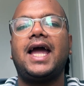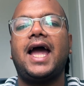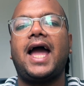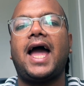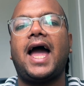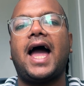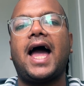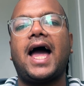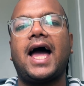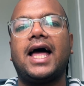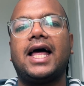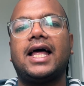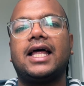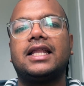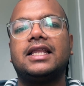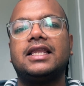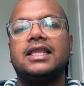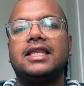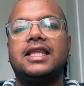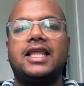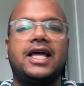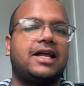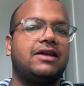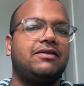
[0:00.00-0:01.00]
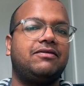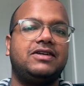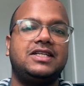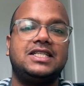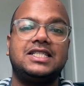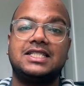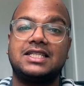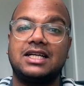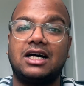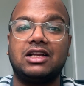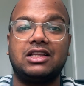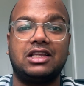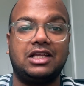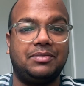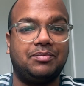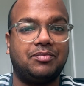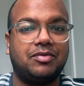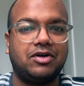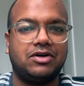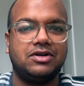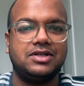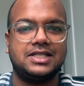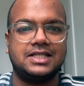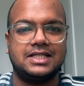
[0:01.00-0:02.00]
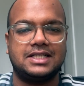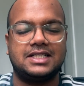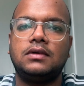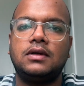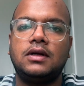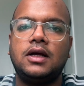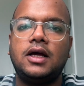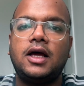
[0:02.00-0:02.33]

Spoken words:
And then we start the process.